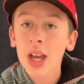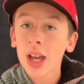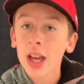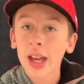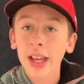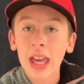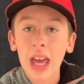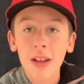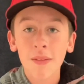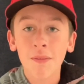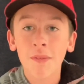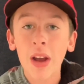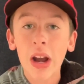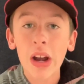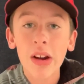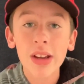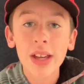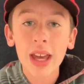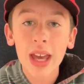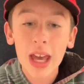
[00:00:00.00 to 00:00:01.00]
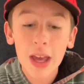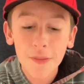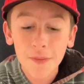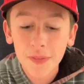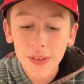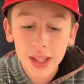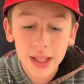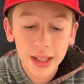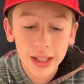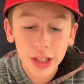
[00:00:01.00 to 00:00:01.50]
Again, very
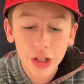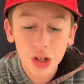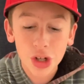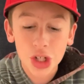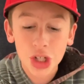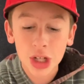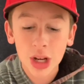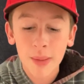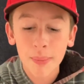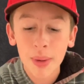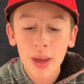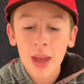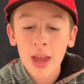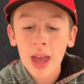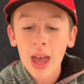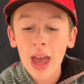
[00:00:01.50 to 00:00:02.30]
iffy leadership,